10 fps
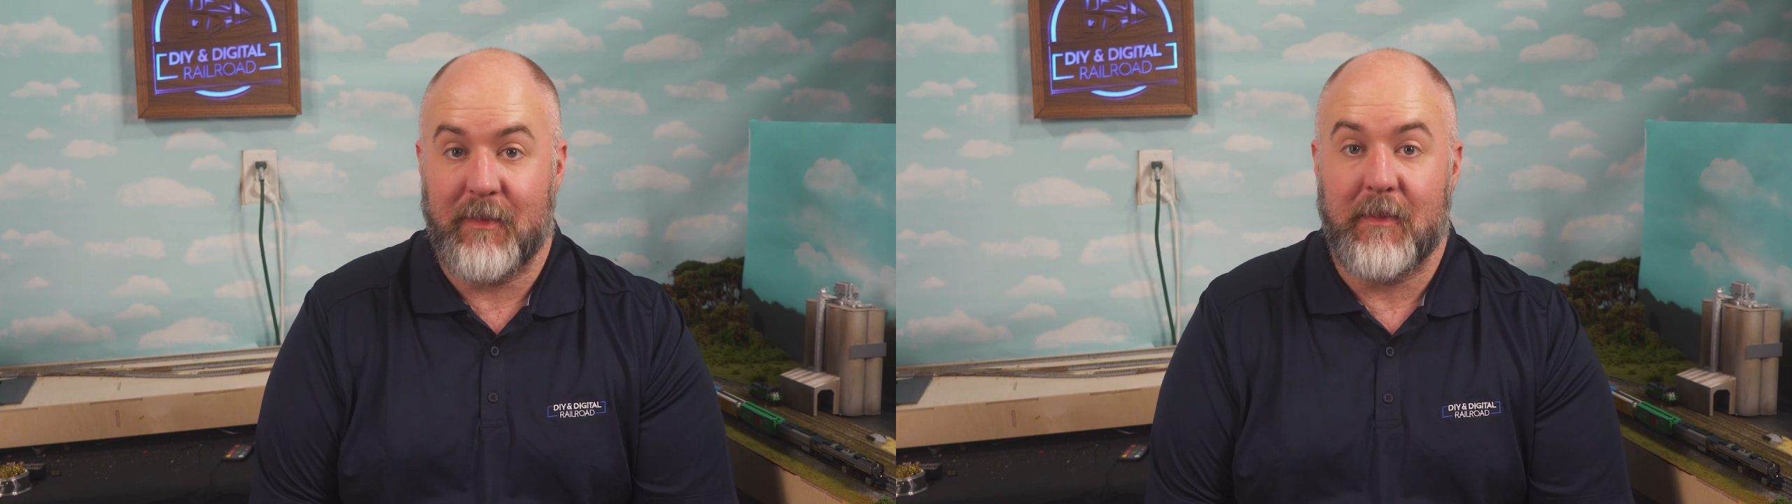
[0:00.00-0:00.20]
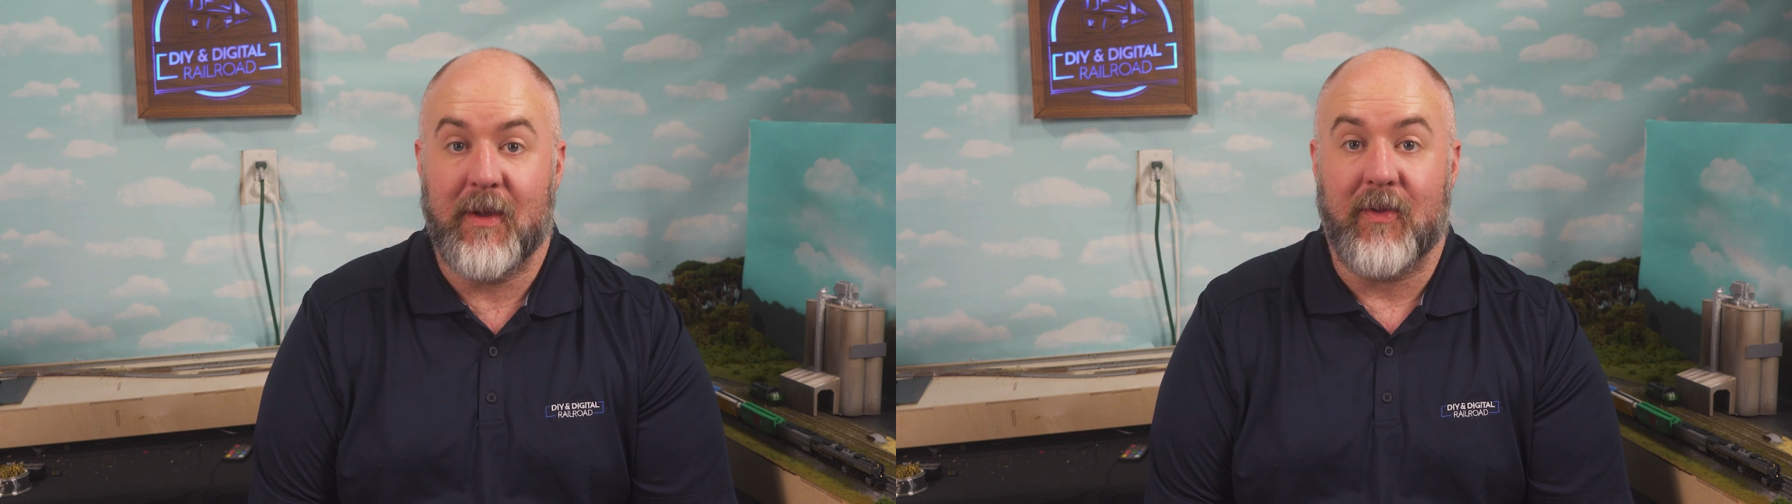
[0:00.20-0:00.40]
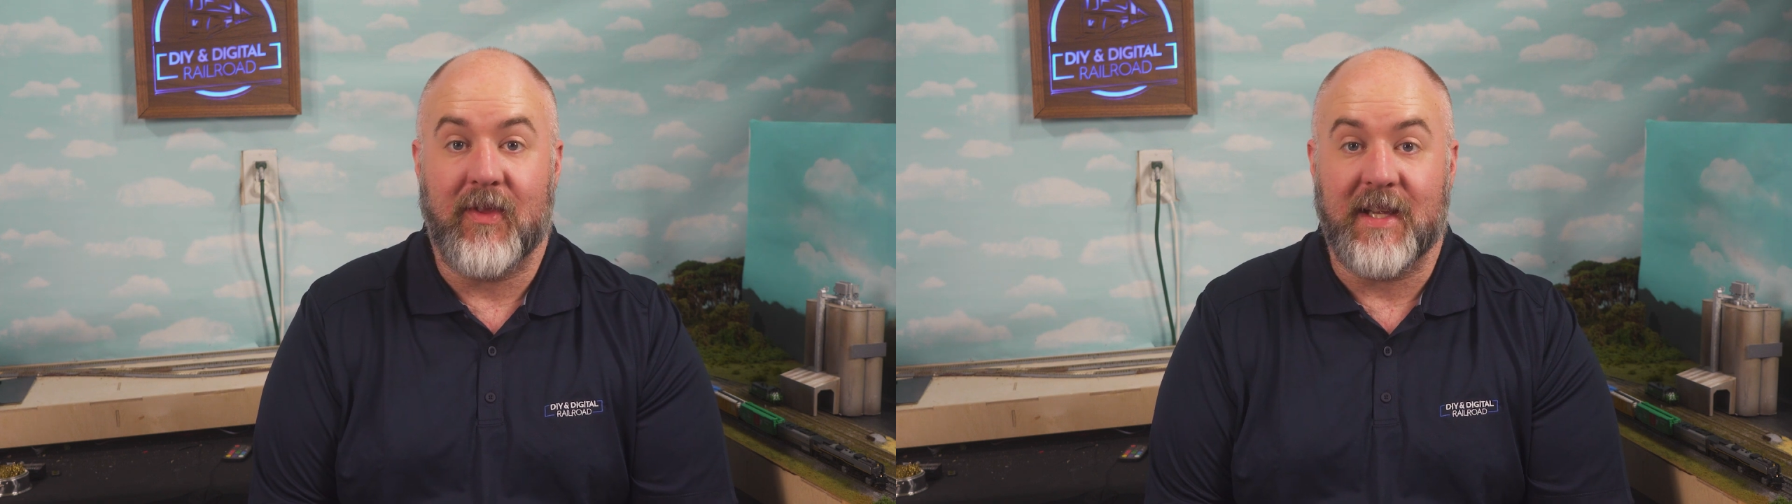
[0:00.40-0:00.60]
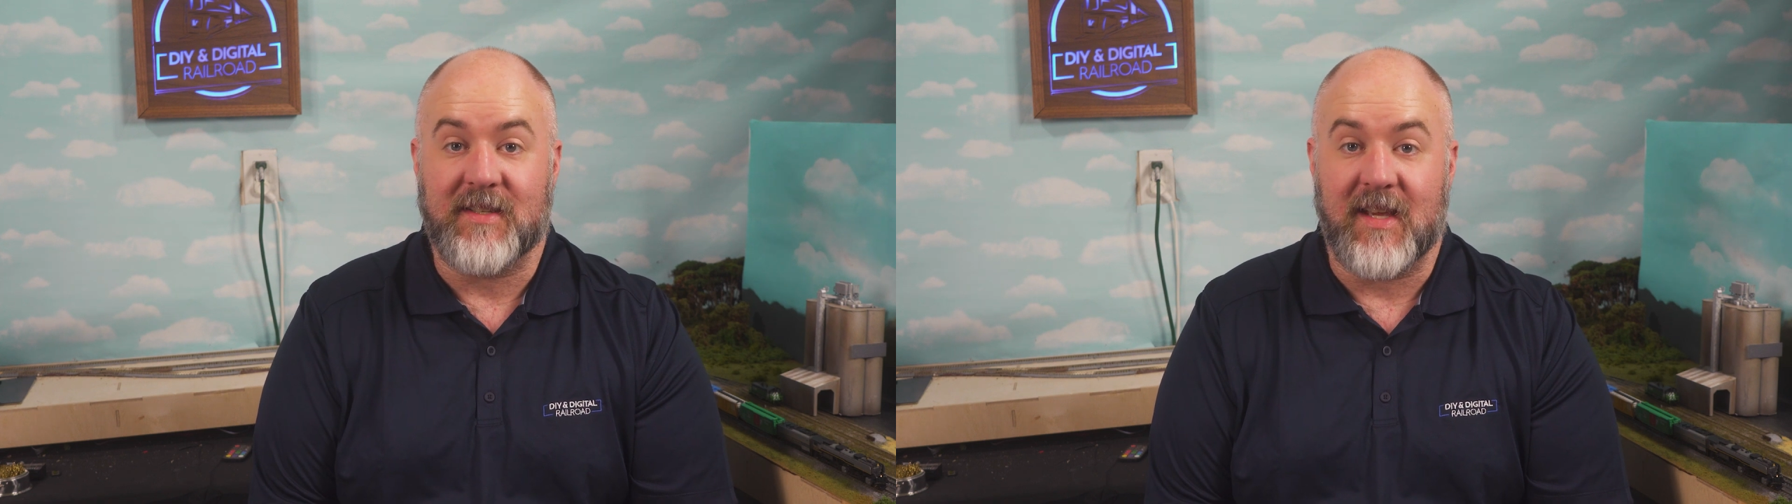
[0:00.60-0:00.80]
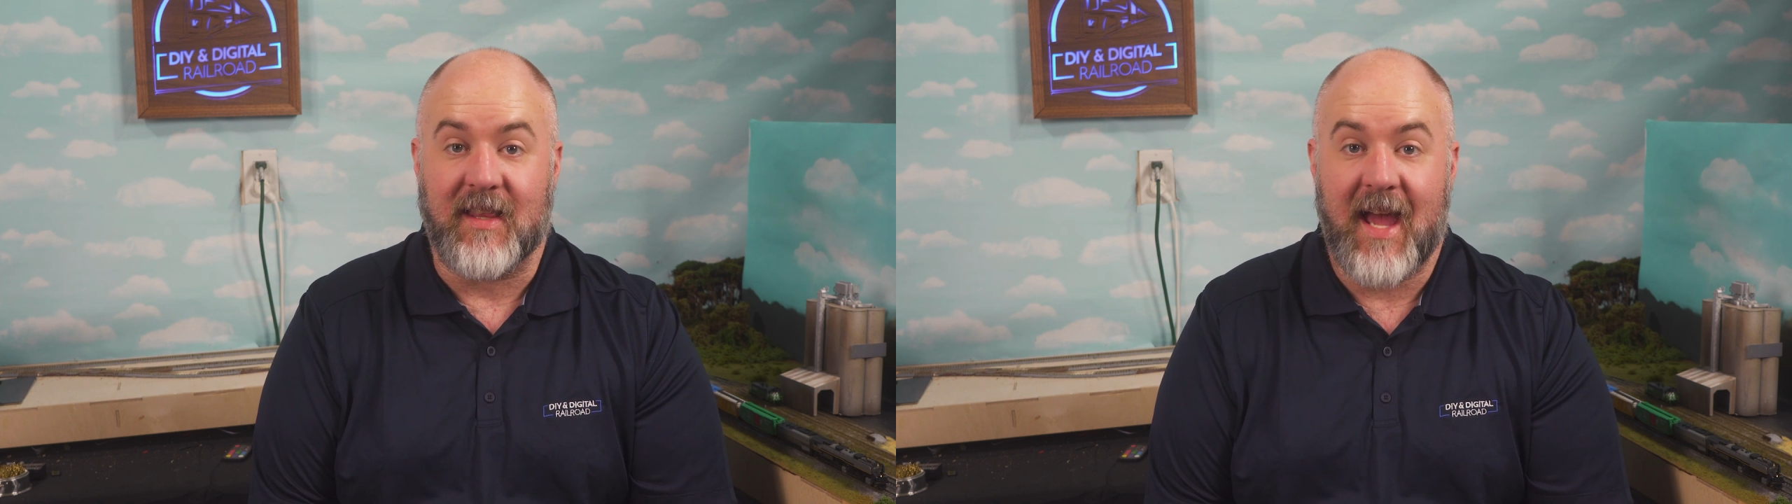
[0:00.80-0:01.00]
to be built and
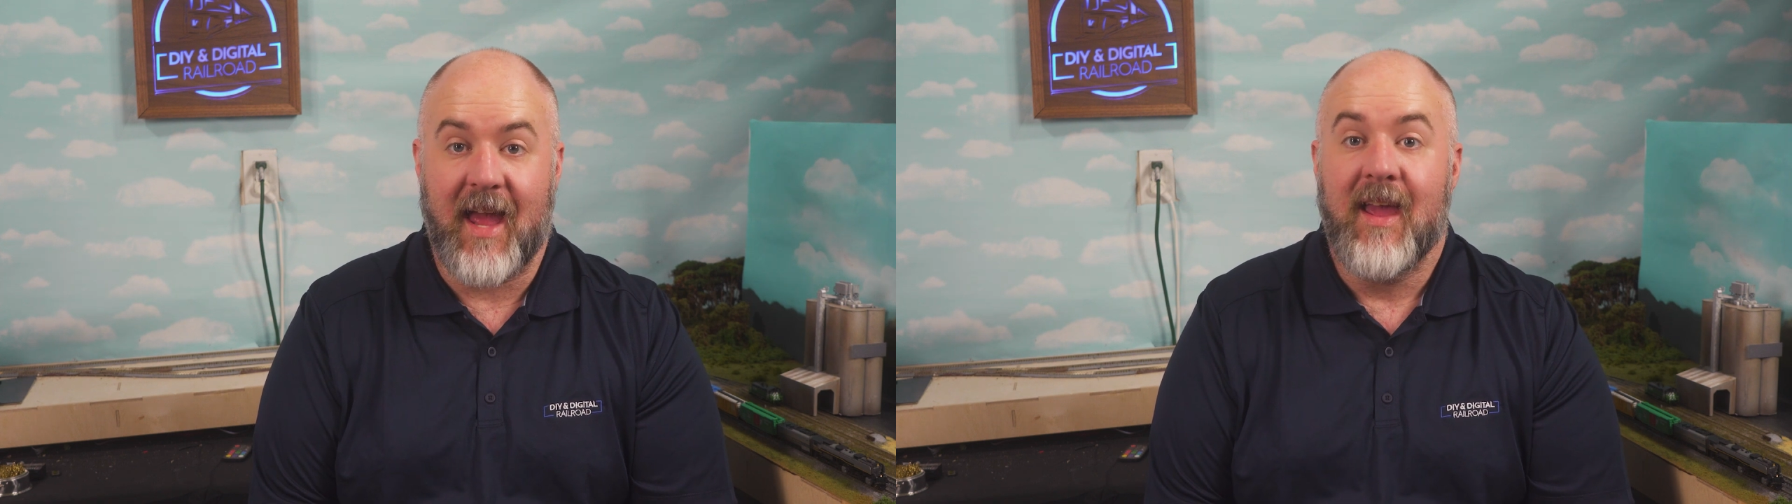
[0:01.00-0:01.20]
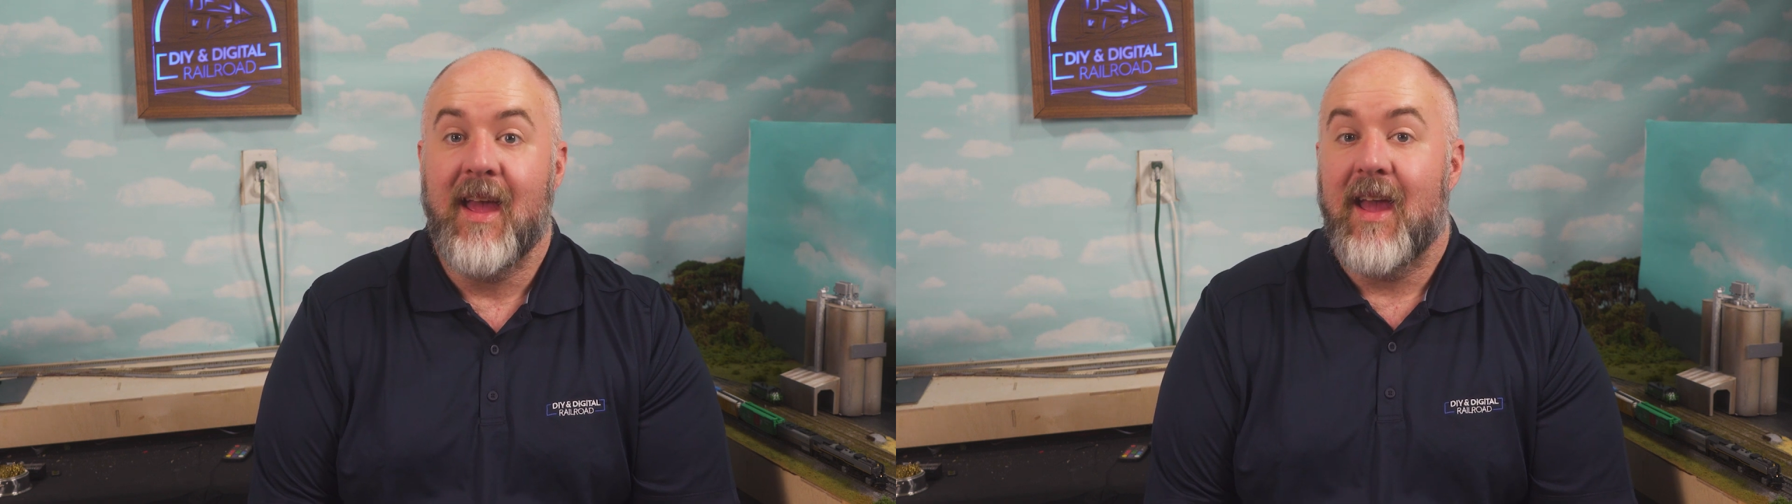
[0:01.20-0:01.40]
things like that,